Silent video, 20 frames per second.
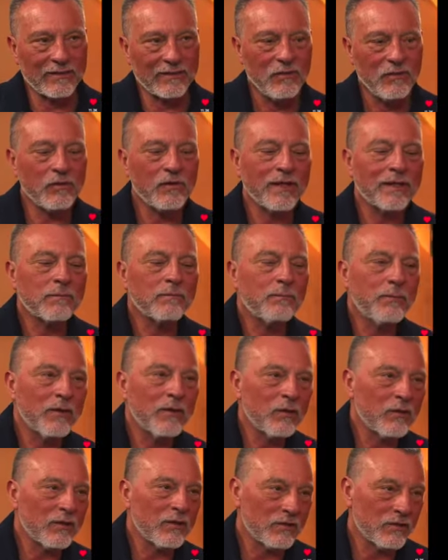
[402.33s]
You think
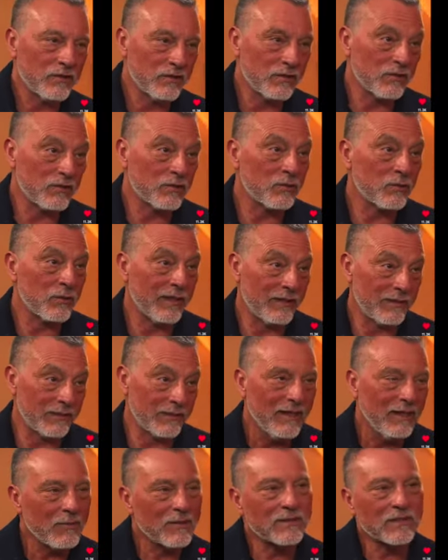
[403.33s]
bitterness is a strength.
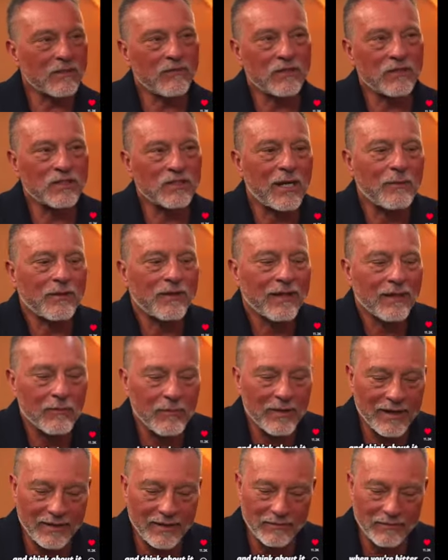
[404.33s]
Because if you stop and think
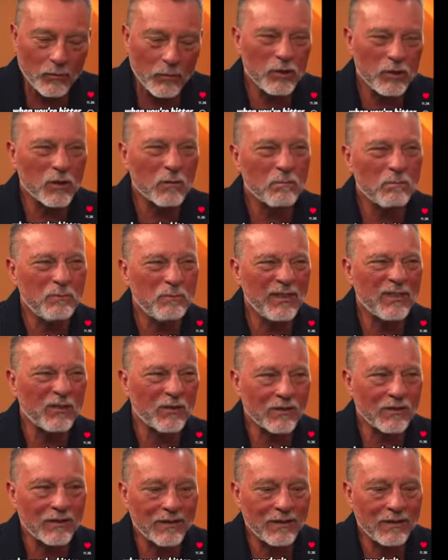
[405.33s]
about it, when you're
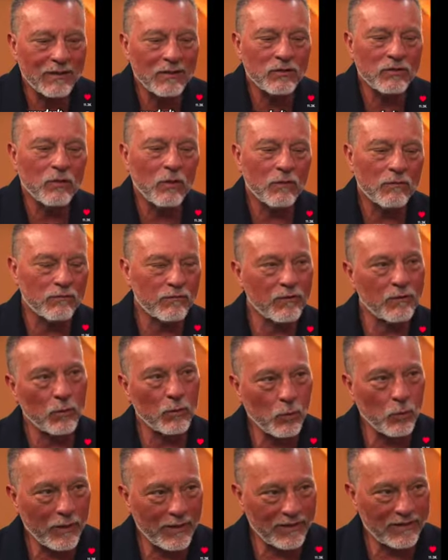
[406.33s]
bitter, you don't feel
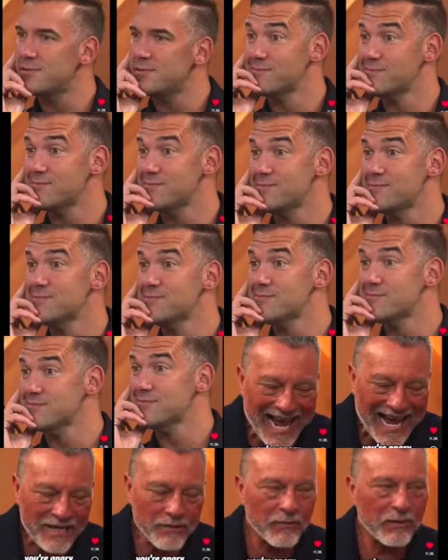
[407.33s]
weak. See, when you're
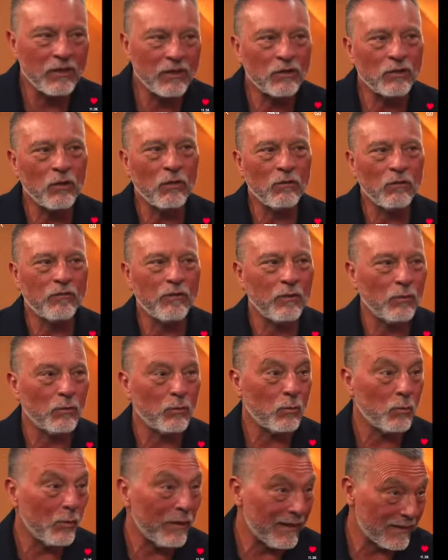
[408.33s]
angry, you don't feel
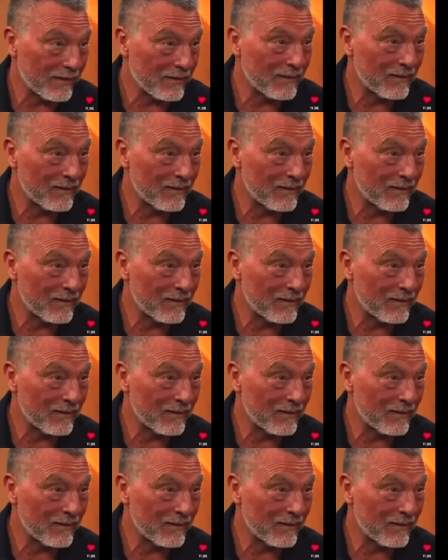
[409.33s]
weak.